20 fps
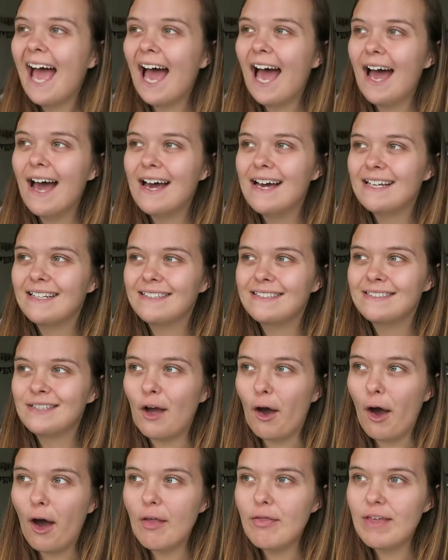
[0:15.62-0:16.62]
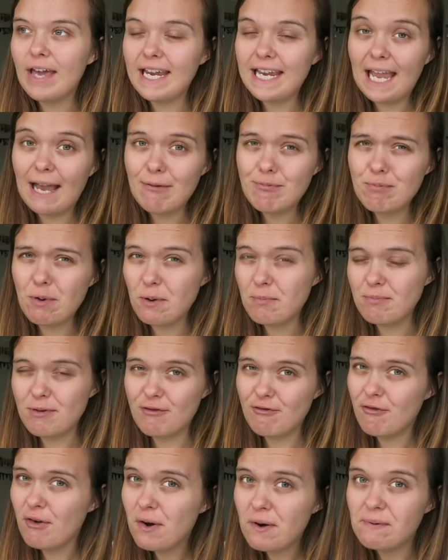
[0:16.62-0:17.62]
and they have put me
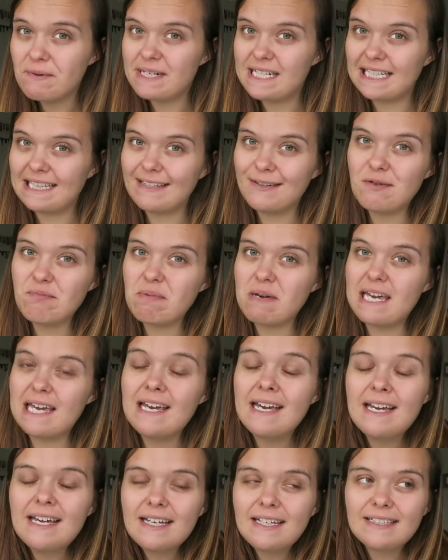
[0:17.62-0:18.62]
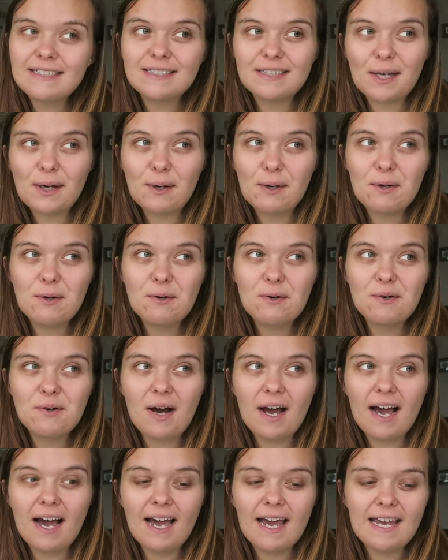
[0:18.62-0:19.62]
forward a little bit, so
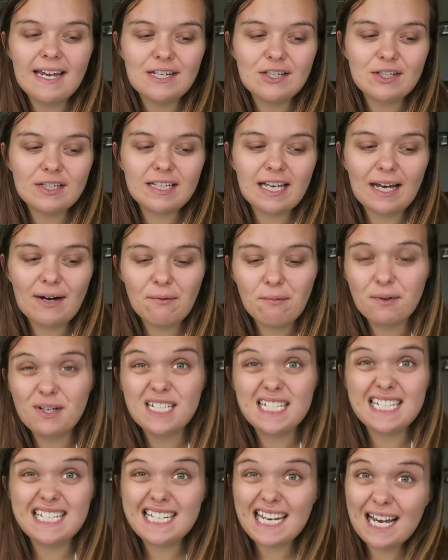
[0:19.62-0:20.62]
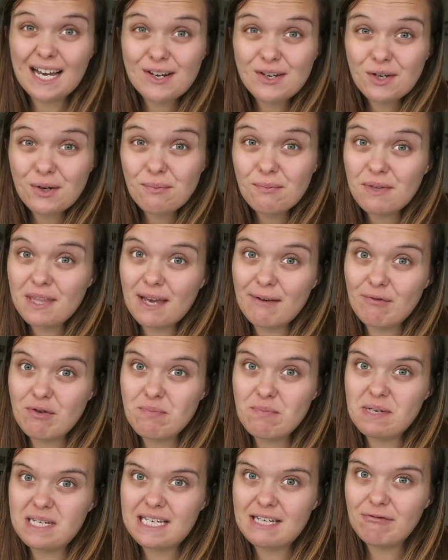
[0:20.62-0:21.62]
I just kind of wanted to catch up with
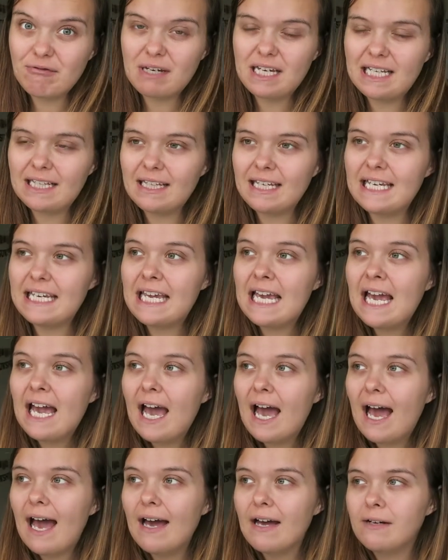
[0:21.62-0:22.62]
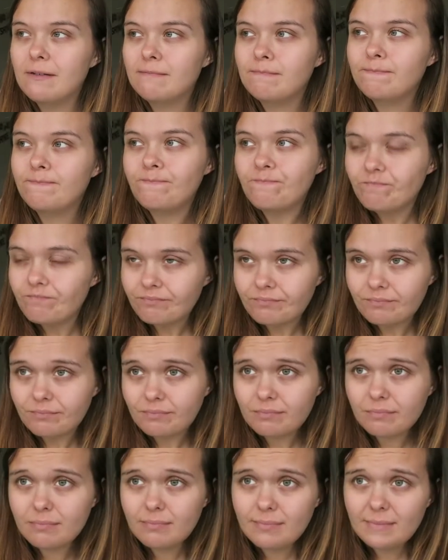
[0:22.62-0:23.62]
everybody really. Um,
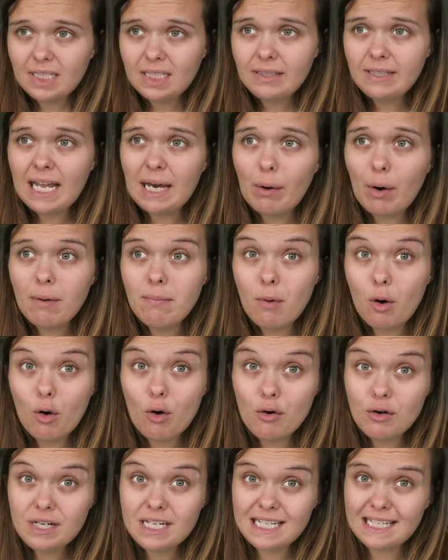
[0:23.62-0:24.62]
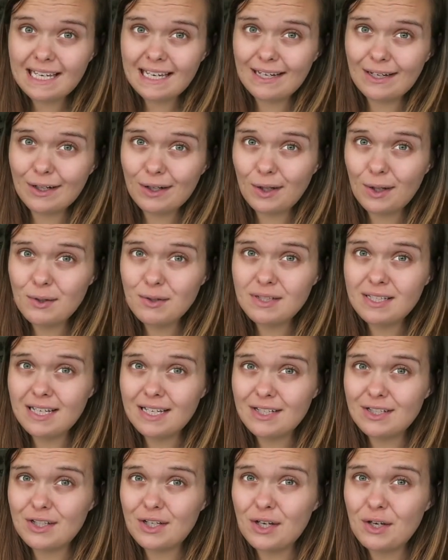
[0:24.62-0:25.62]
Now I'm already getting
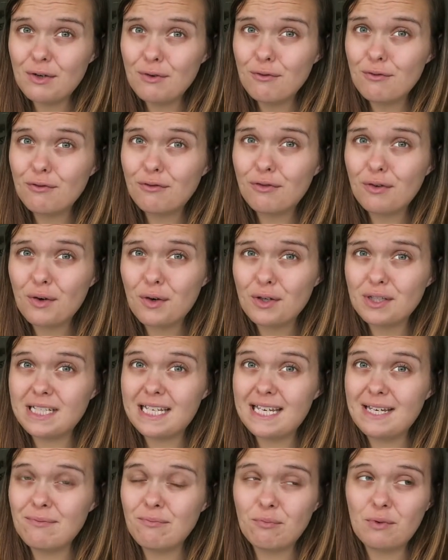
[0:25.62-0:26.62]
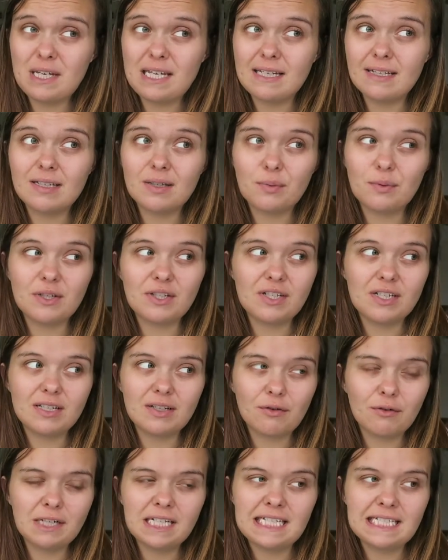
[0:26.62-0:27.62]
closer to fourteen weeks, which is
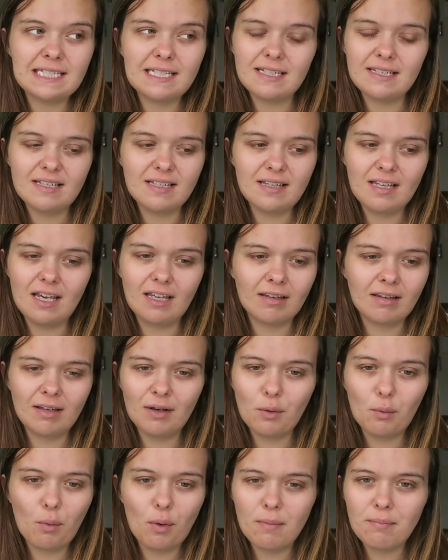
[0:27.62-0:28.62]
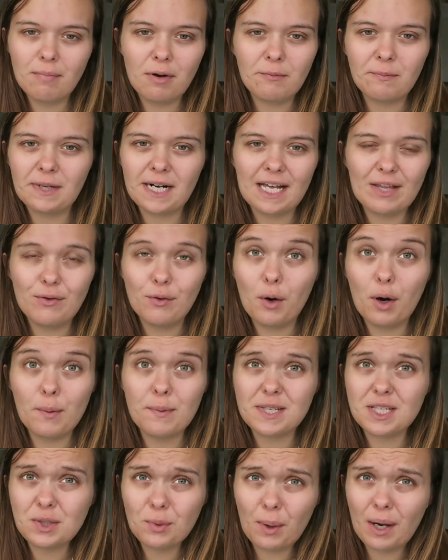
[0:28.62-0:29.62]
crazy to think that at one moment I thought I
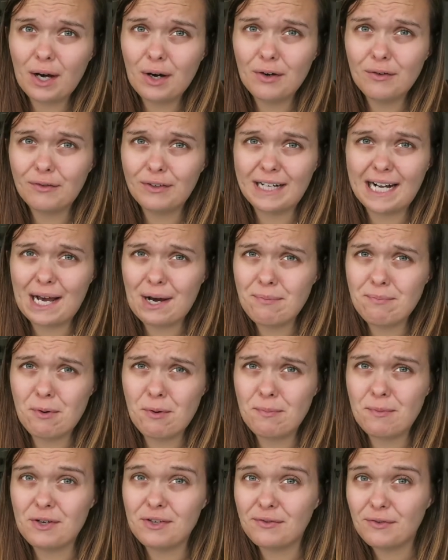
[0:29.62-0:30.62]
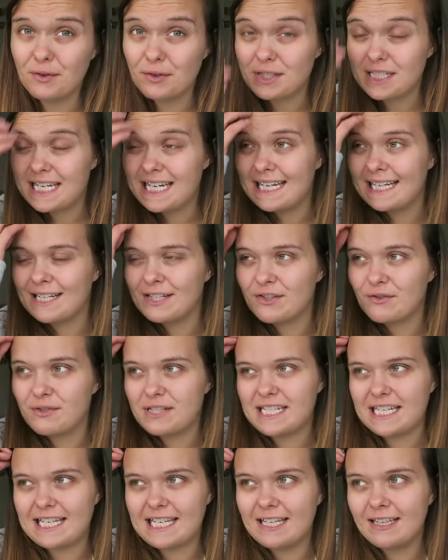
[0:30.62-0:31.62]
was twelve and now I'm almost fourteen. It's
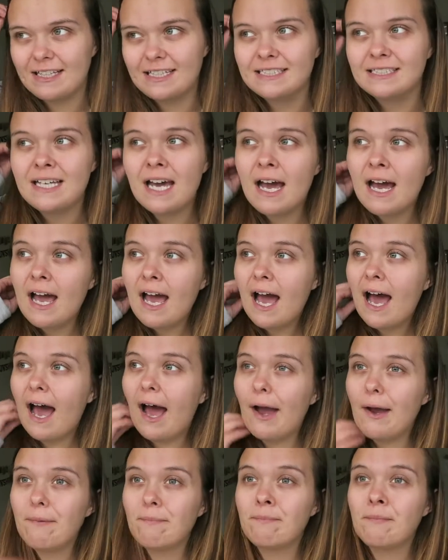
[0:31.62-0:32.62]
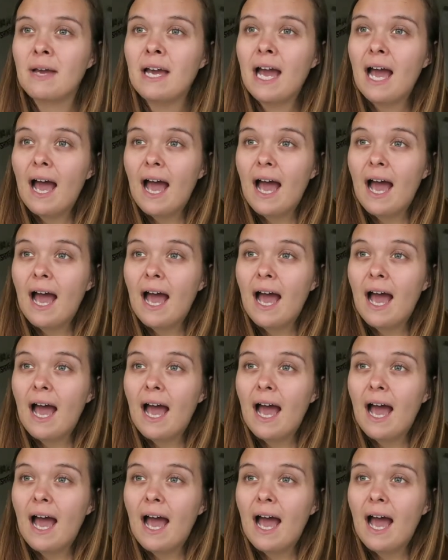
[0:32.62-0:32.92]
ridiculous. Um,